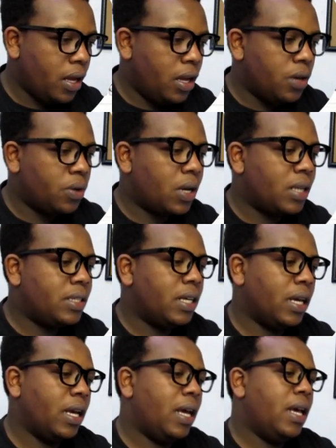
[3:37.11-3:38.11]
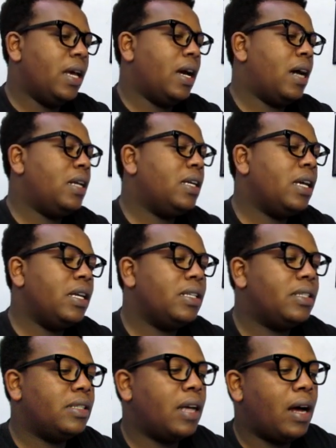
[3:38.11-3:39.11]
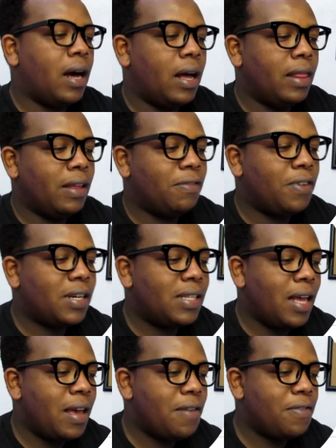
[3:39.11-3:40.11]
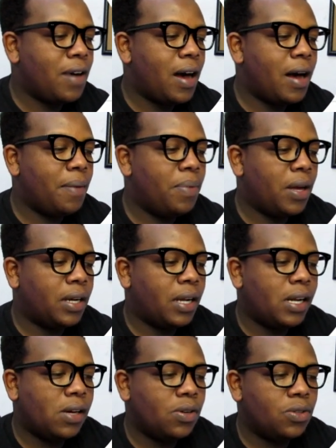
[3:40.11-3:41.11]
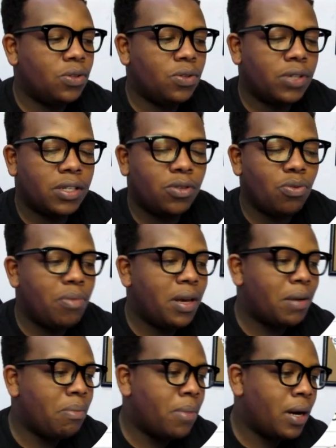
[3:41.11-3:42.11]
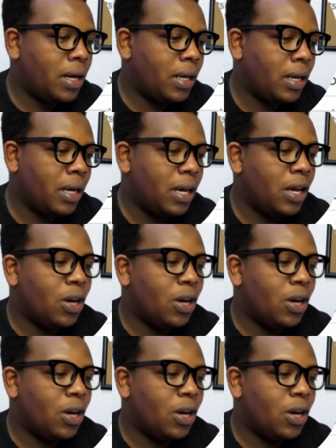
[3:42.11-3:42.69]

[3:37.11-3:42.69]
and you can see Honeygain is the first ever app that allows users to make money